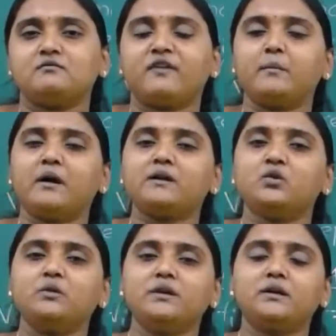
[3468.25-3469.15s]
5-mark
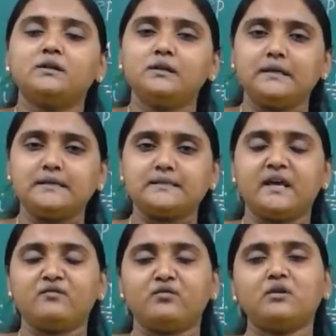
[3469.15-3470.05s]
numerical is
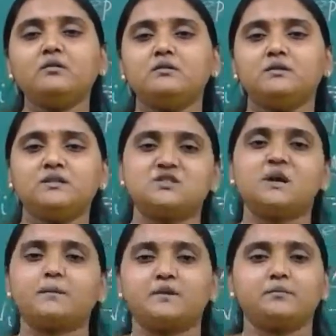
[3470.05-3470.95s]
there for this
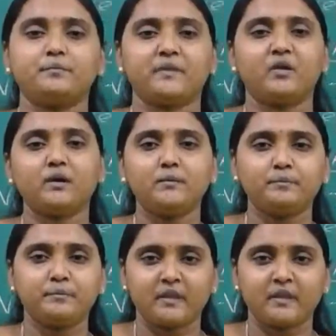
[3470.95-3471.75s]
chapter. Okay.